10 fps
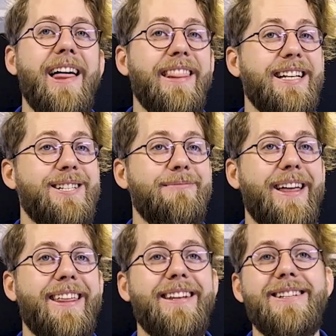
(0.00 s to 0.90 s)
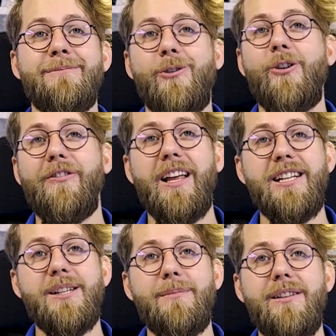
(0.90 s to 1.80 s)
This method is more
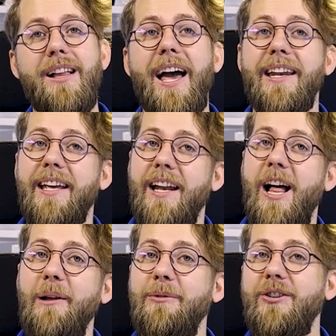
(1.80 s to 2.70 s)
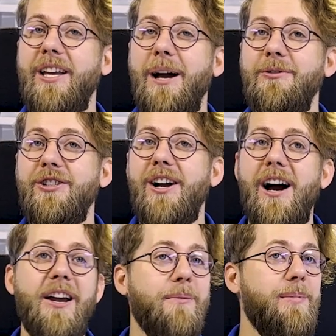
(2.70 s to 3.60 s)
flexible and can help you capture
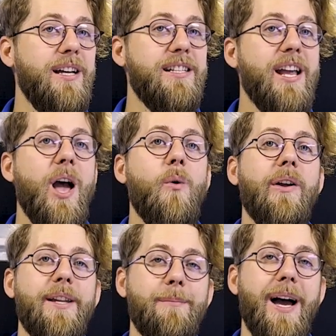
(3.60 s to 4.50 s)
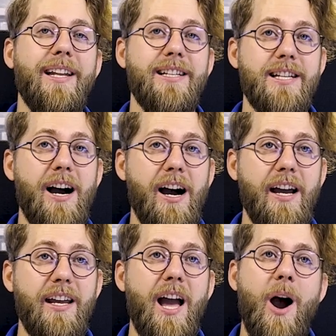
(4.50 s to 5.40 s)
higher bids when demand is
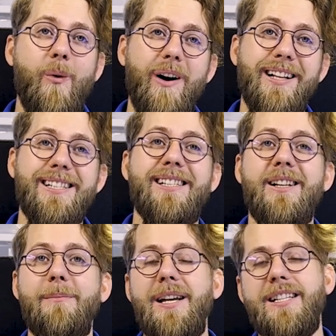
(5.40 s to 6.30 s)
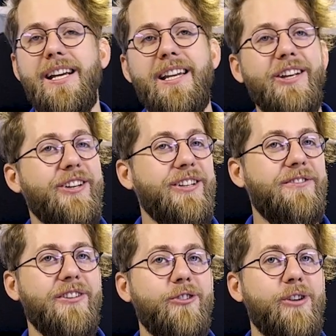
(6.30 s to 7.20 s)
high, while still maintaining good
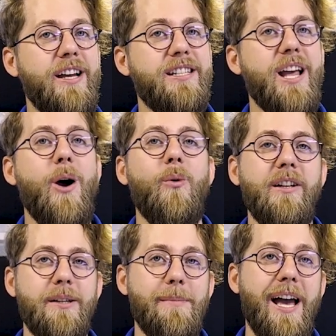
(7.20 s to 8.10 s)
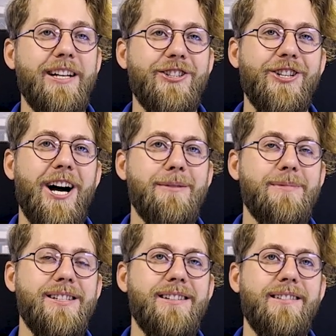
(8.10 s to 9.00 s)
fill rates when demand
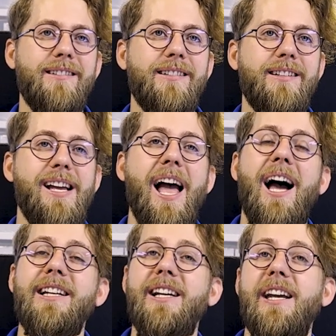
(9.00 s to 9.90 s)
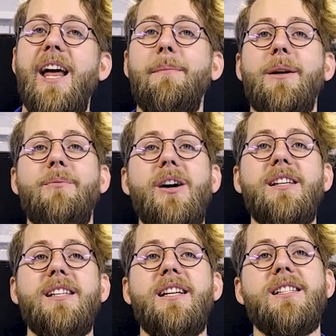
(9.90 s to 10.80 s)
drops. Dynamic
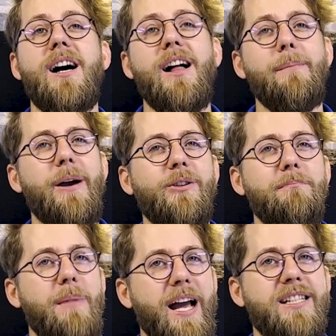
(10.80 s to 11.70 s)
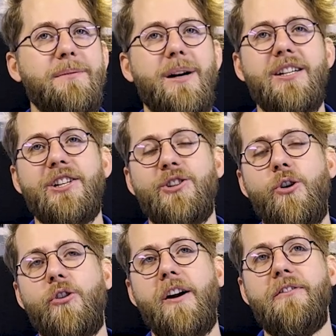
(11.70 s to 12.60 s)
pricing is all about maximizing
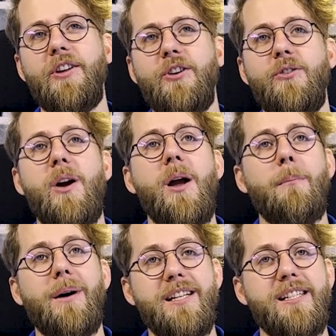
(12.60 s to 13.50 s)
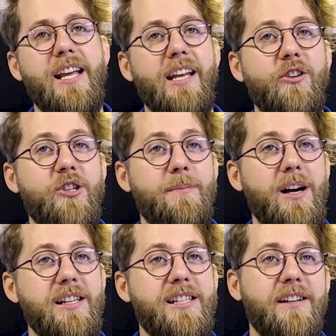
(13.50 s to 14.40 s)
your revenue by staying
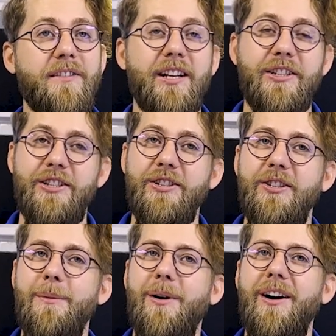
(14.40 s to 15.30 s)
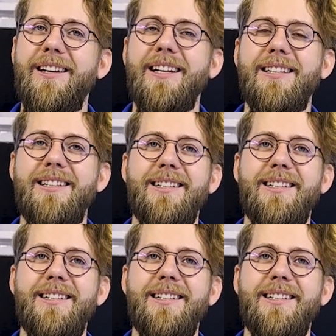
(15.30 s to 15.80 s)
responsive to the market.